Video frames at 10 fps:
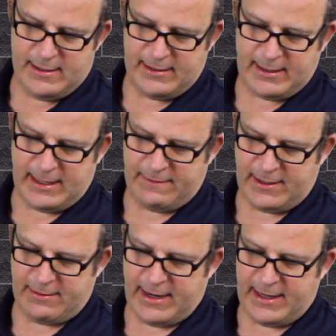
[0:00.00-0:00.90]
It's kind of a
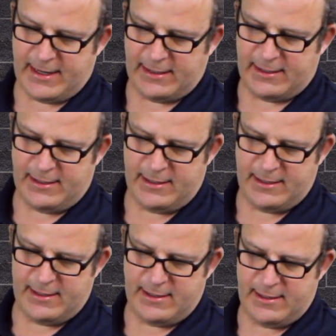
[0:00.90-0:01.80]
gray color
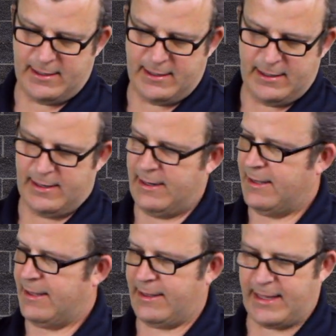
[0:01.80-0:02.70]

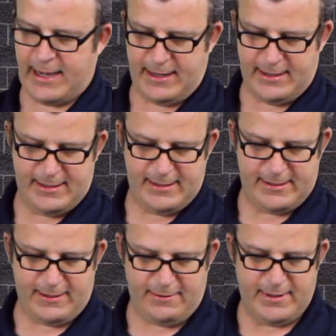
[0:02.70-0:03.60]
like that.
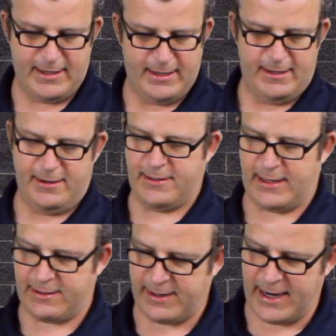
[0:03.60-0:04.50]
So here's
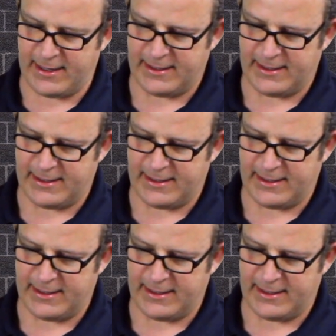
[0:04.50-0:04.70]
our crack.